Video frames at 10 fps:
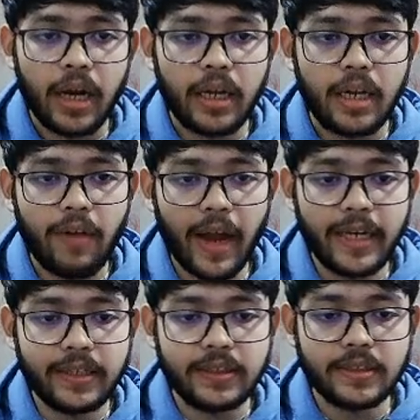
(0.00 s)

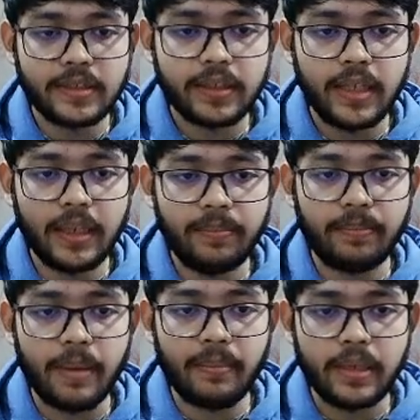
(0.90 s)
divides this heap
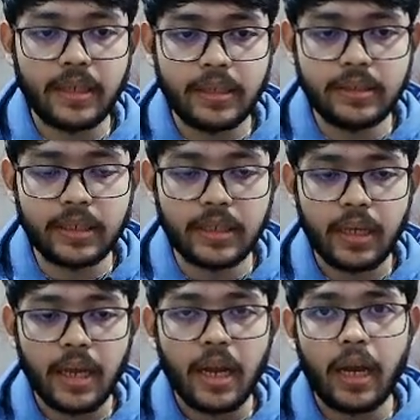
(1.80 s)
memory region
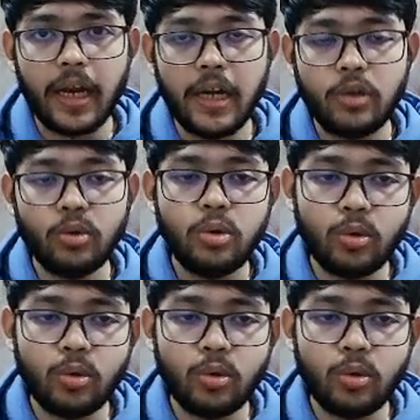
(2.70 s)
into